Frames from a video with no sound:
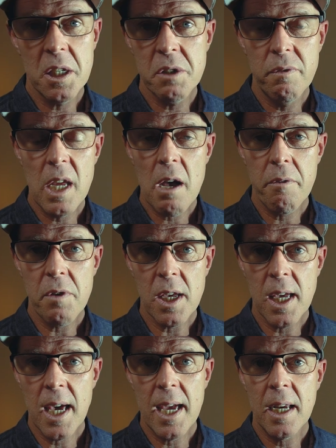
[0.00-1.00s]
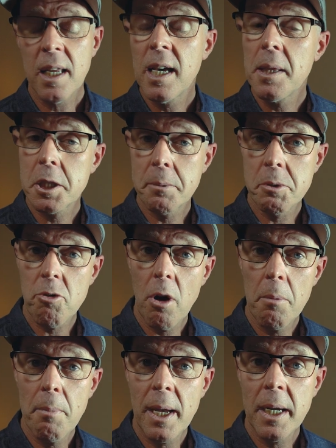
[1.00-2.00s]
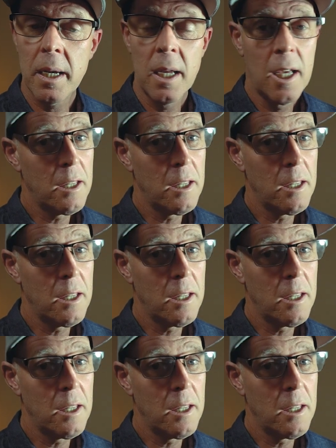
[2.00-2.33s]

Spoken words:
this video if you can. Hit the subscribe button.